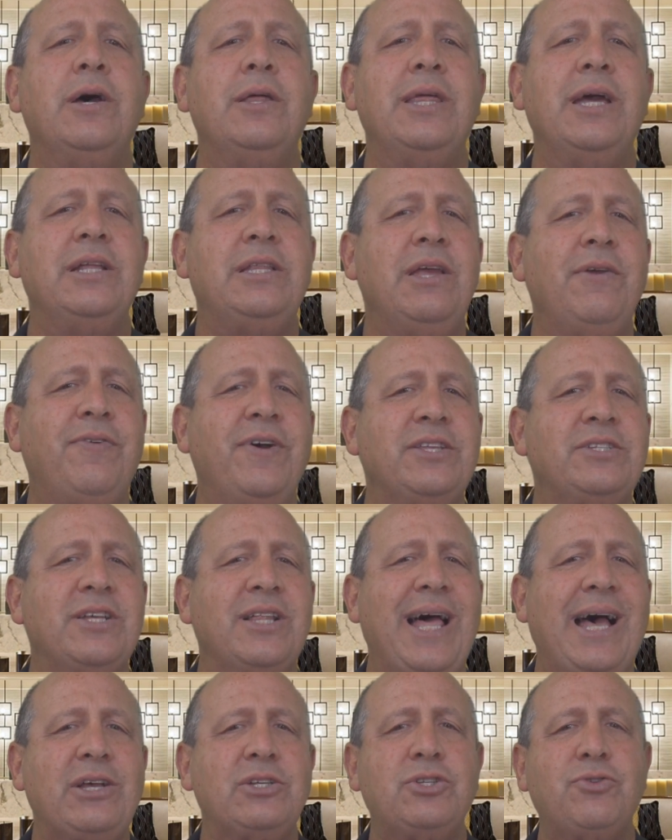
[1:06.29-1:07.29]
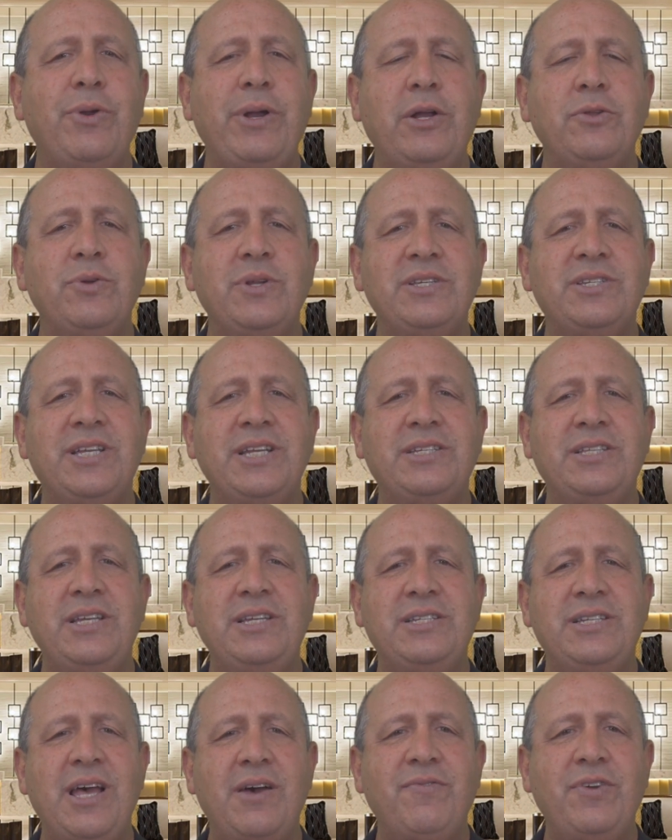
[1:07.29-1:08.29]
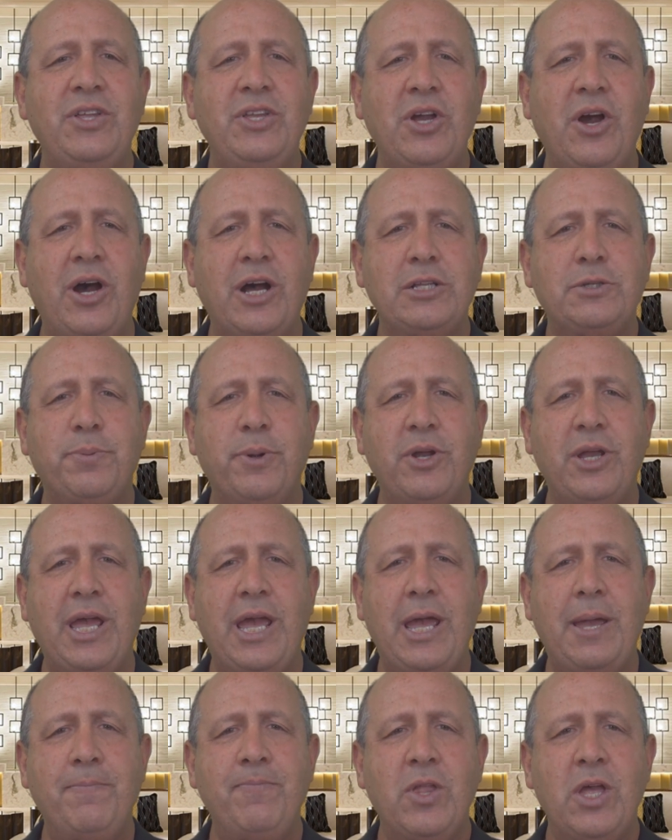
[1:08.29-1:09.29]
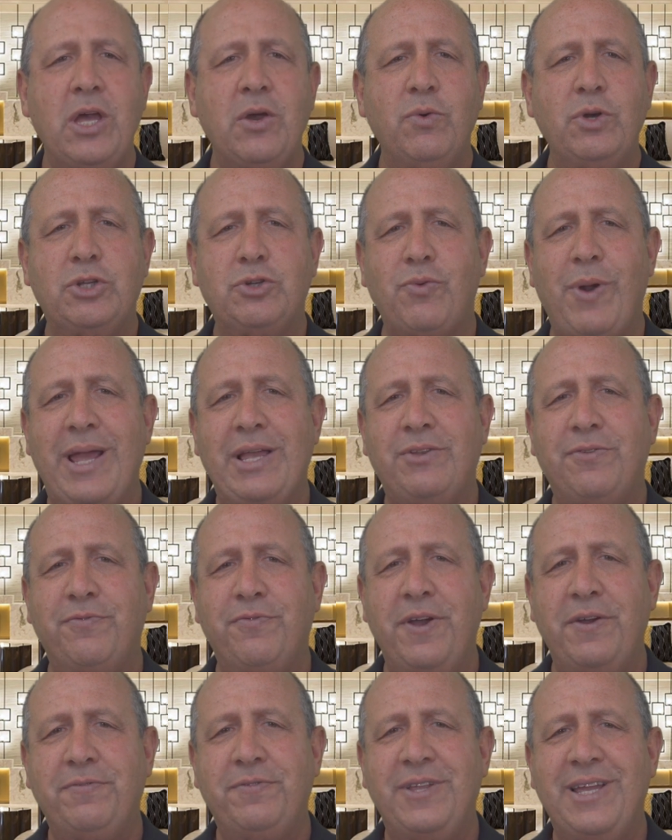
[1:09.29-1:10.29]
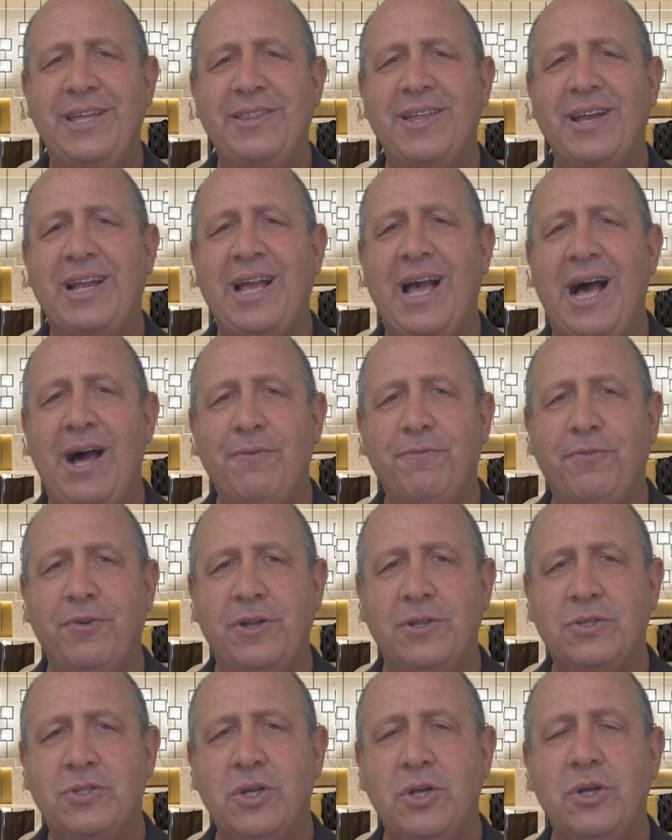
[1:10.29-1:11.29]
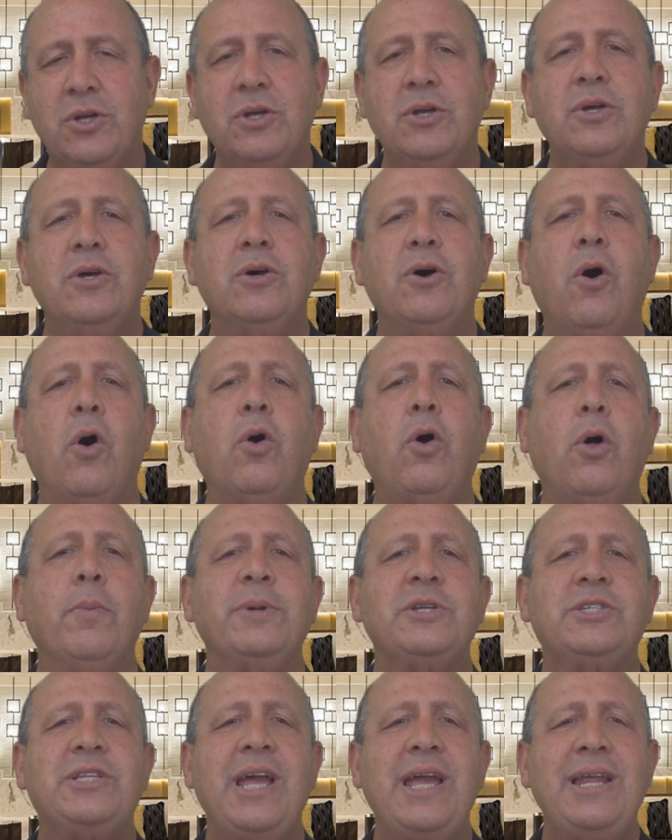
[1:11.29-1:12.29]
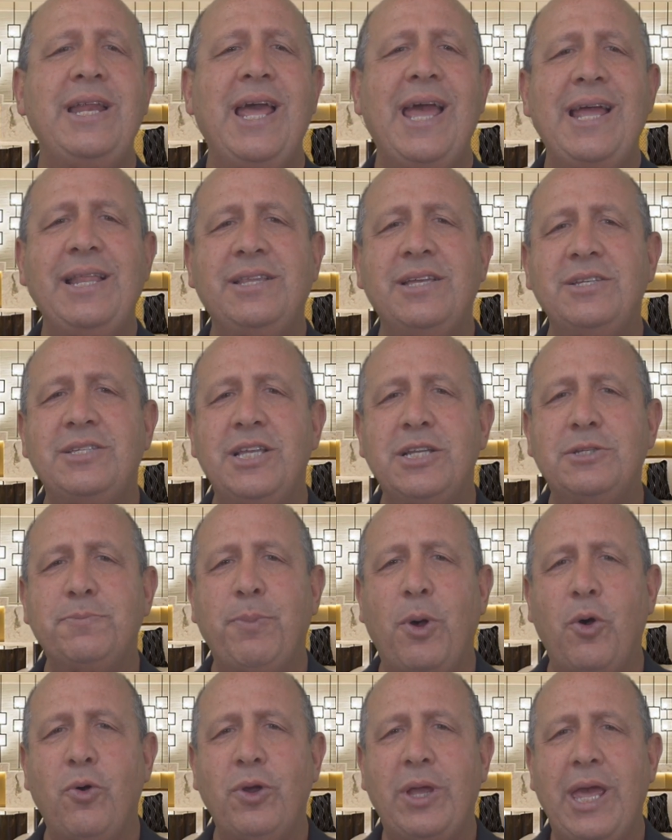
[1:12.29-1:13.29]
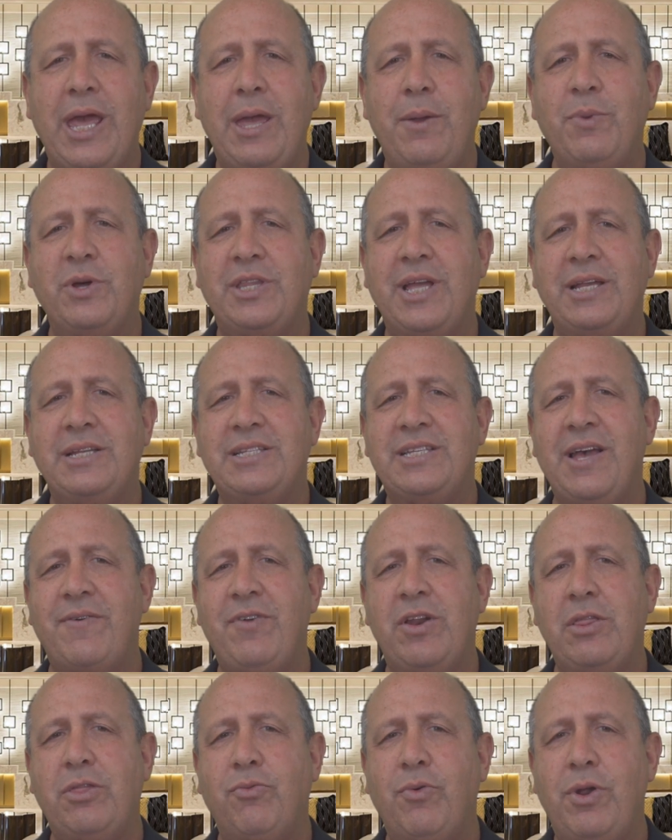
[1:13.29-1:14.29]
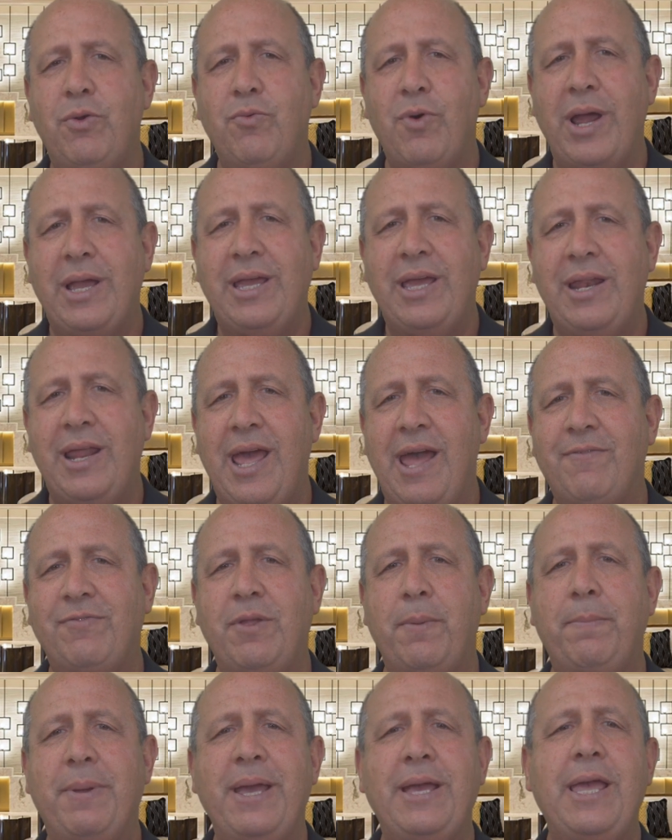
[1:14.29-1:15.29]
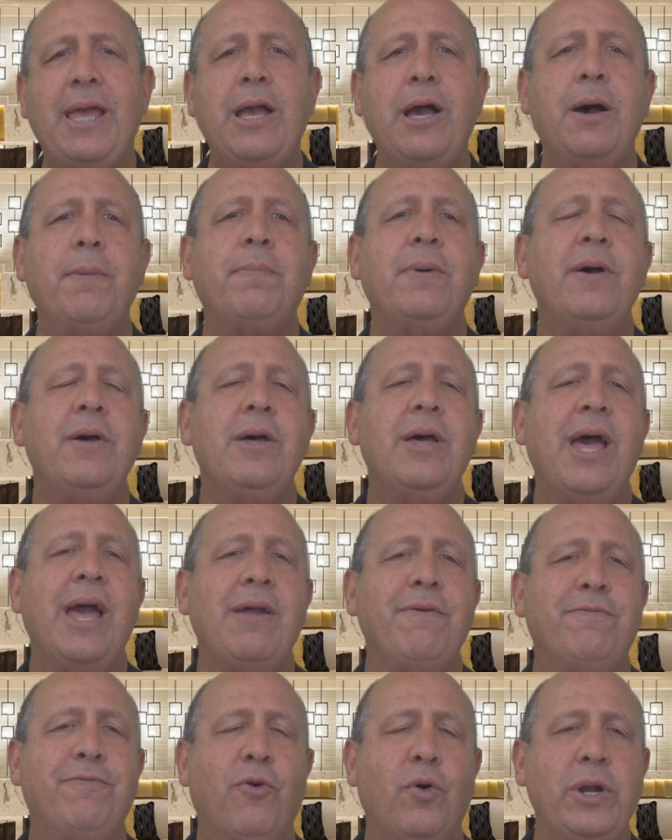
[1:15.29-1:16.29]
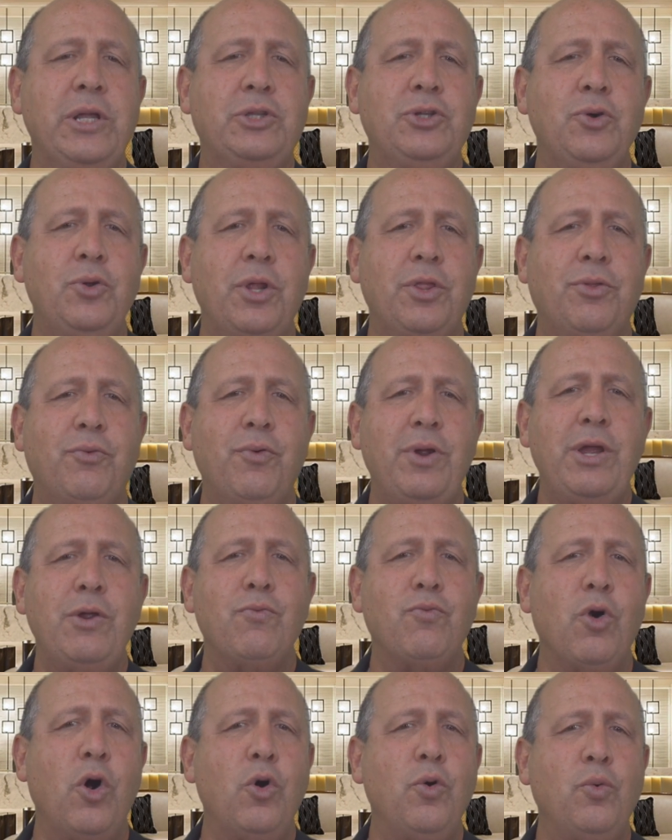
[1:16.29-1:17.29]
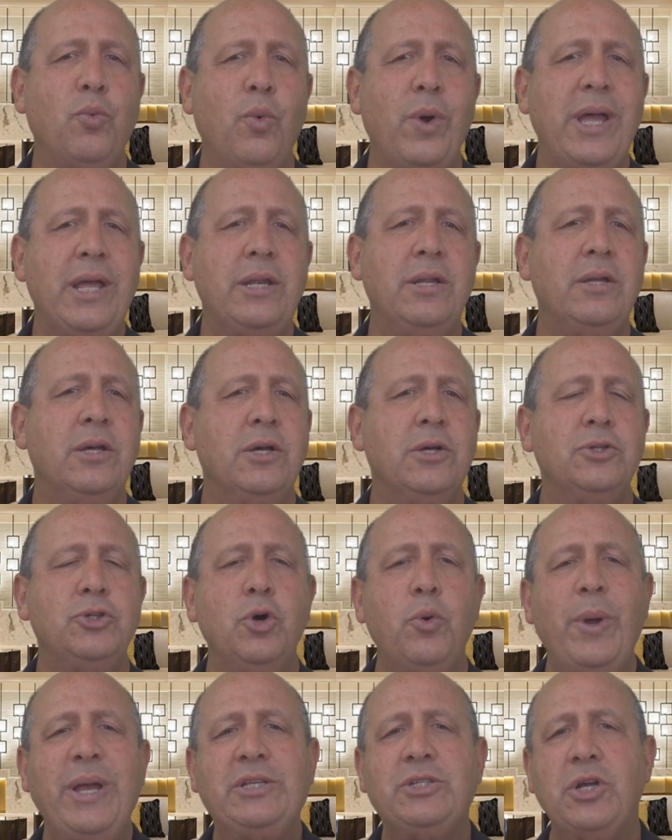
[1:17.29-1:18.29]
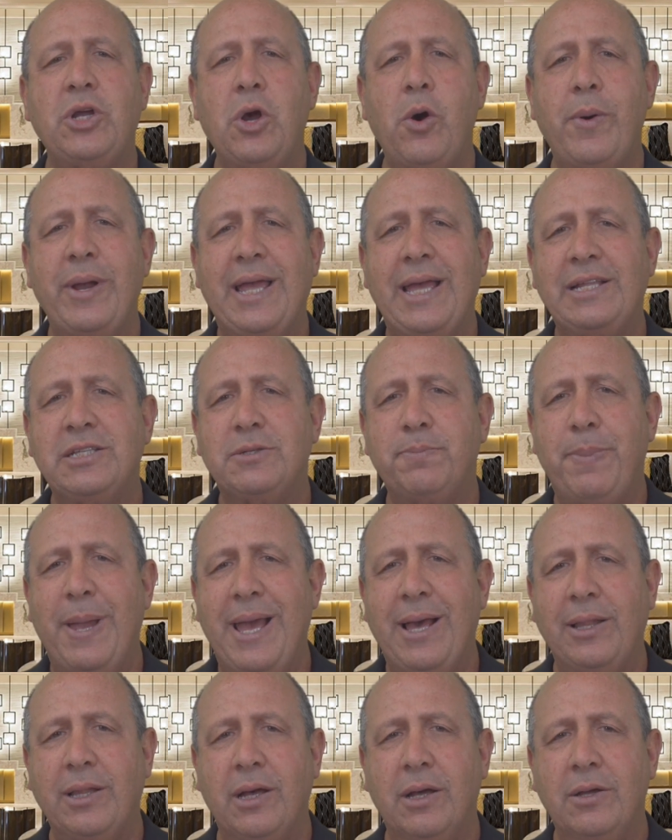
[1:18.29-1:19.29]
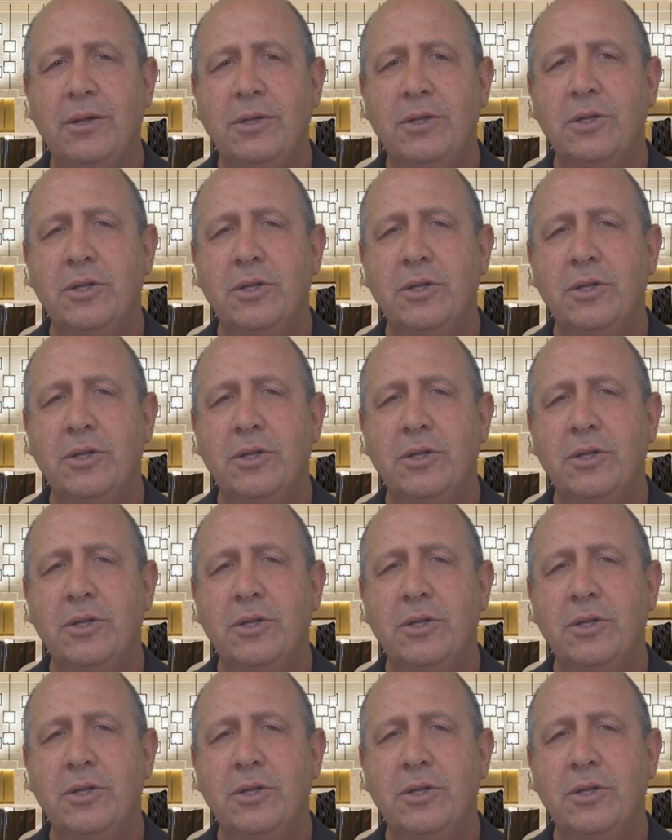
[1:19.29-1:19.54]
Their defense allows 367 yards per game, which ranks fifth in the conference. Oklahoma State enters this bowl game with a 7-3 record after picking up a 42-3 road win two weeks ago against Baylor.